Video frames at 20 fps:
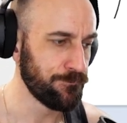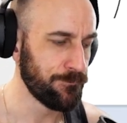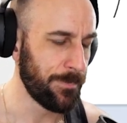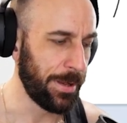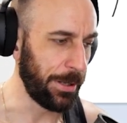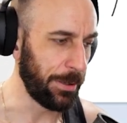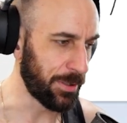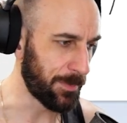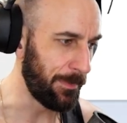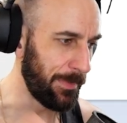
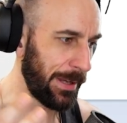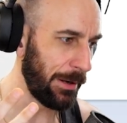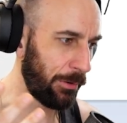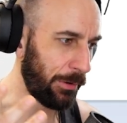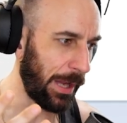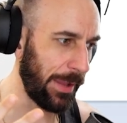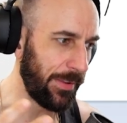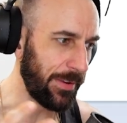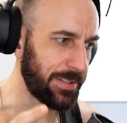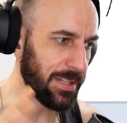Here's my
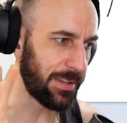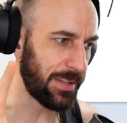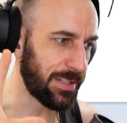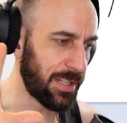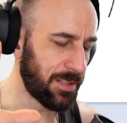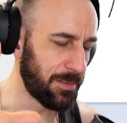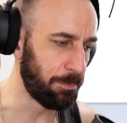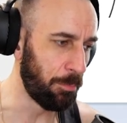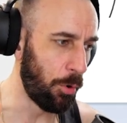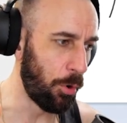okay. This is this
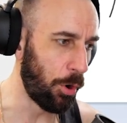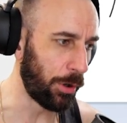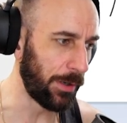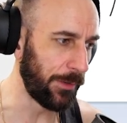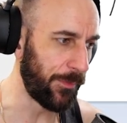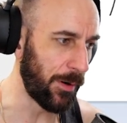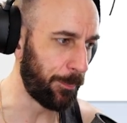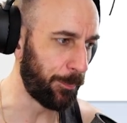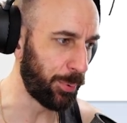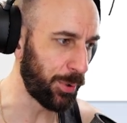is more
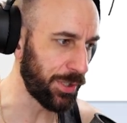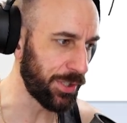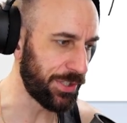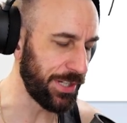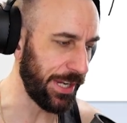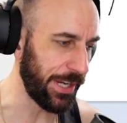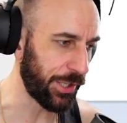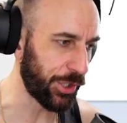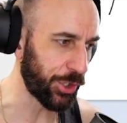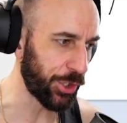of a
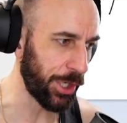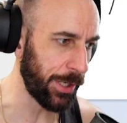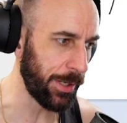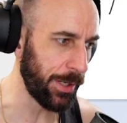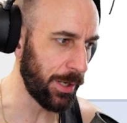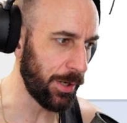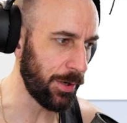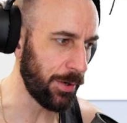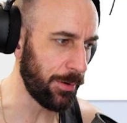prediction.